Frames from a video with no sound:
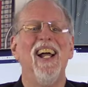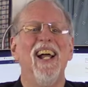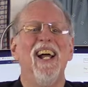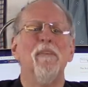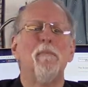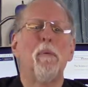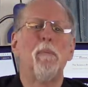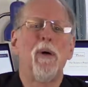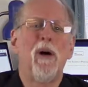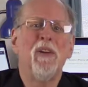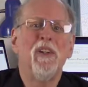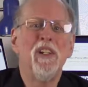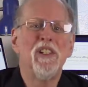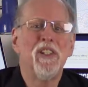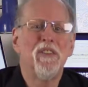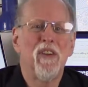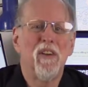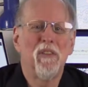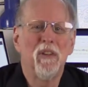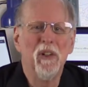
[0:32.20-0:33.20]
Proponents
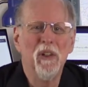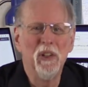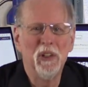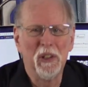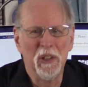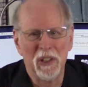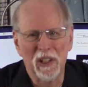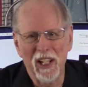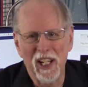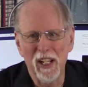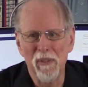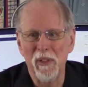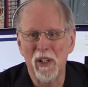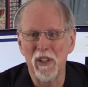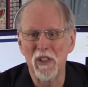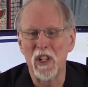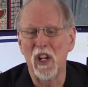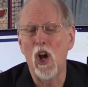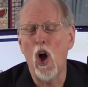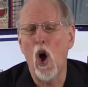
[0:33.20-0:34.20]
of evolution claim
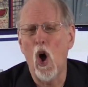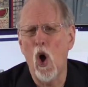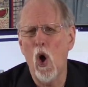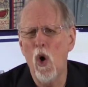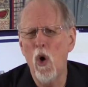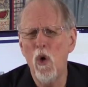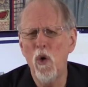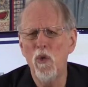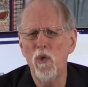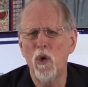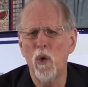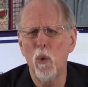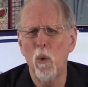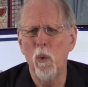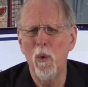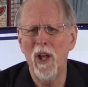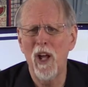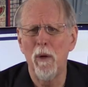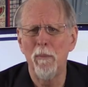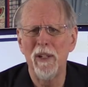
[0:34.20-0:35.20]
there's an
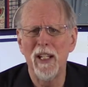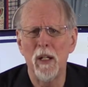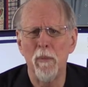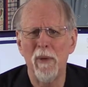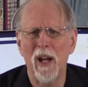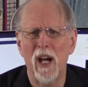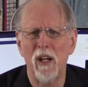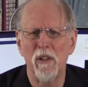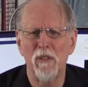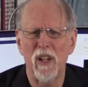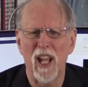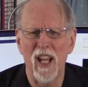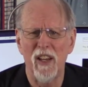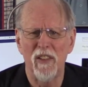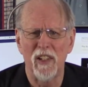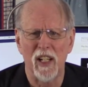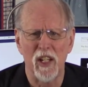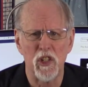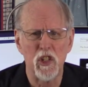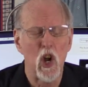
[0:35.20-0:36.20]
overwhelming amount of
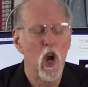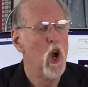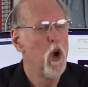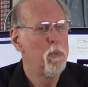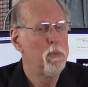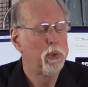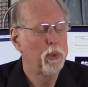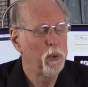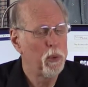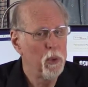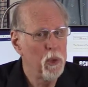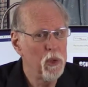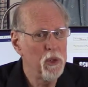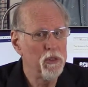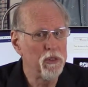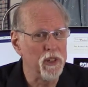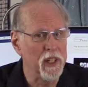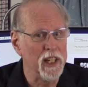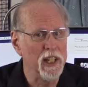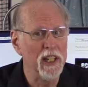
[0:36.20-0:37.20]
evidence
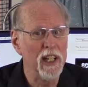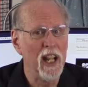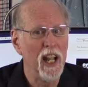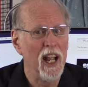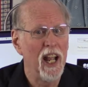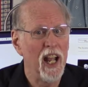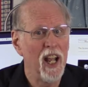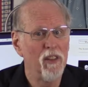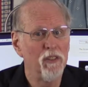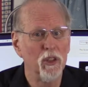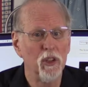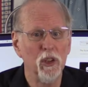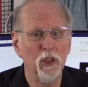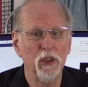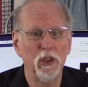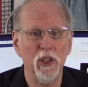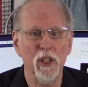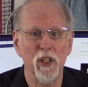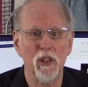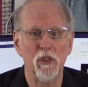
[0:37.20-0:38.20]
proving
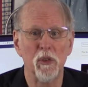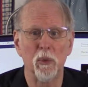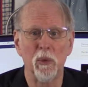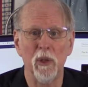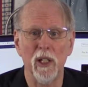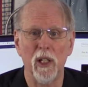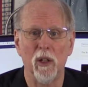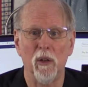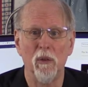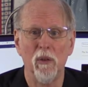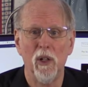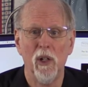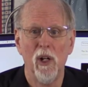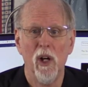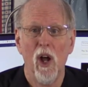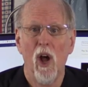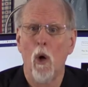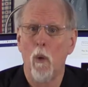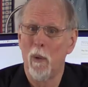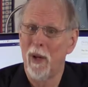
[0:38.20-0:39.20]
evolution is real.
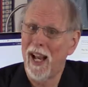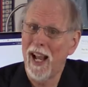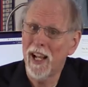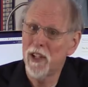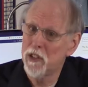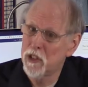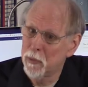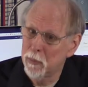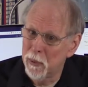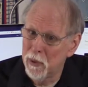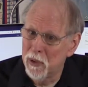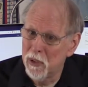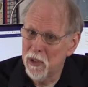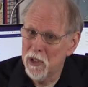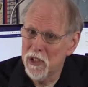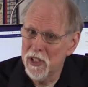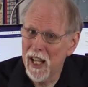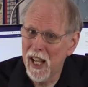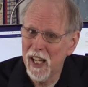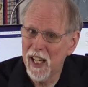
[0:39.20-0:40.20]
When asked to produce
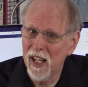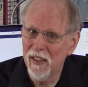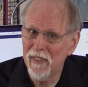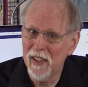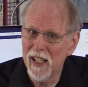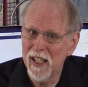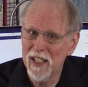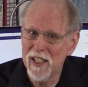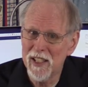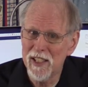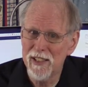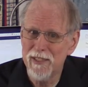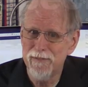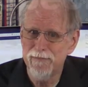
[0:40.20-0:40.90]
that evidence,